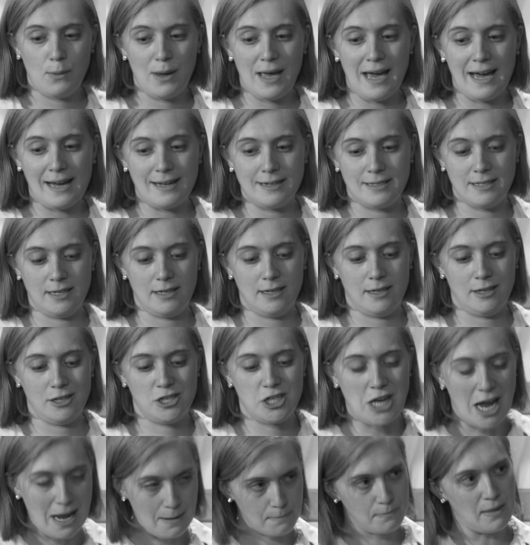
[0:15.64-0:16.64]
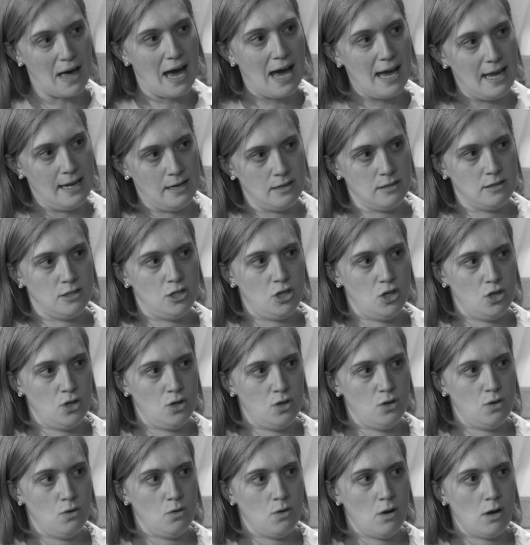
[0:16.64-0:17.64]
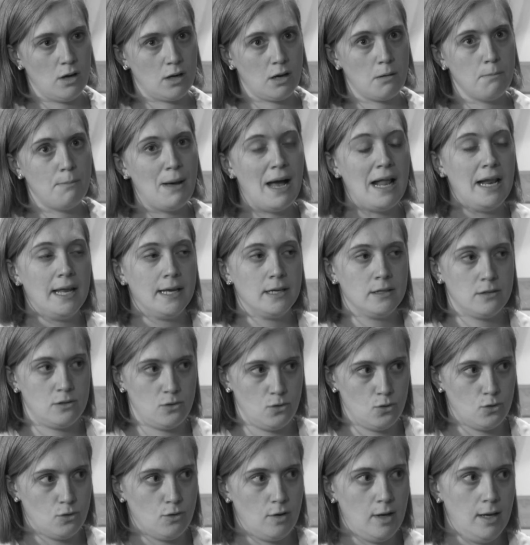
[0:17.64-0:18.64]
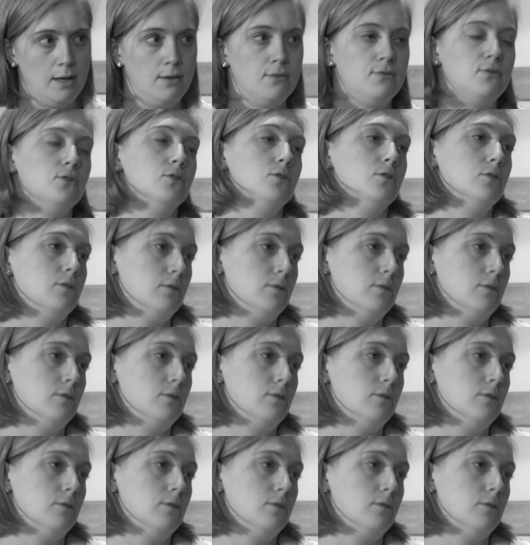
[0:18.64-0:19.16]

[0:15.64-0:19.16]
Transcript: we had to shape that into a compelling story for